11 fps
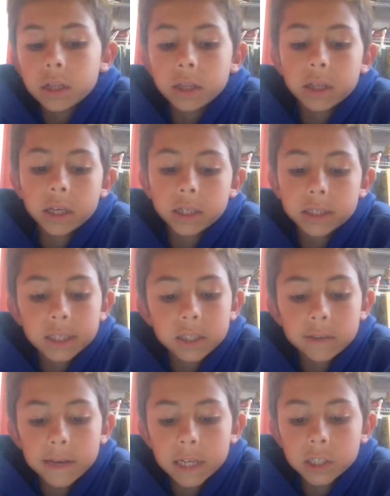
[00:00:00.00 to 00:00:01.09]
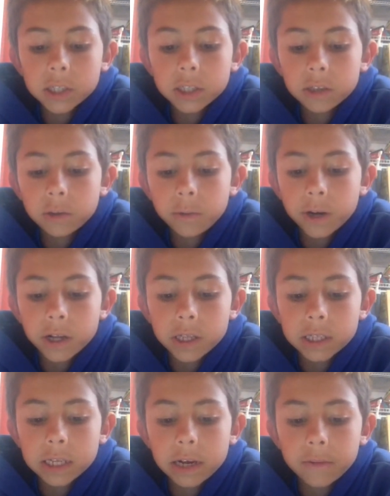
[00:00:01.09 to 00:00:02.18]
Linnea said Sebastian needs to work on
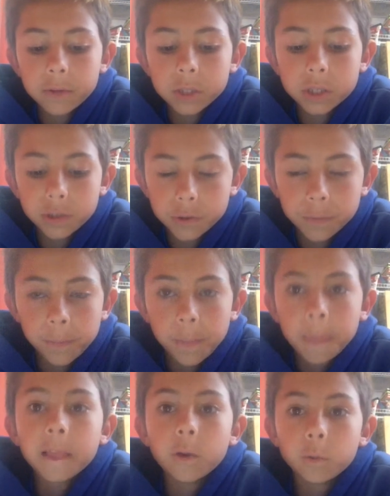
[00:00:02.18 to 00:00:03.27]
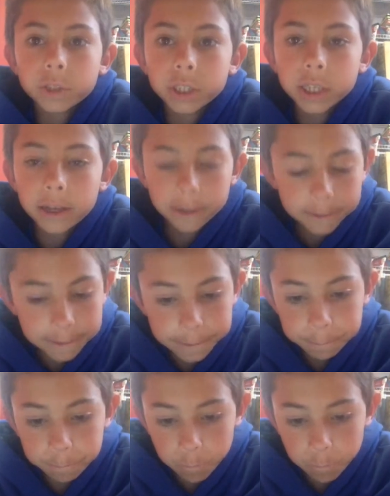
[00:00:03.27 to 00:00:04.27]
his camera skills, which he does.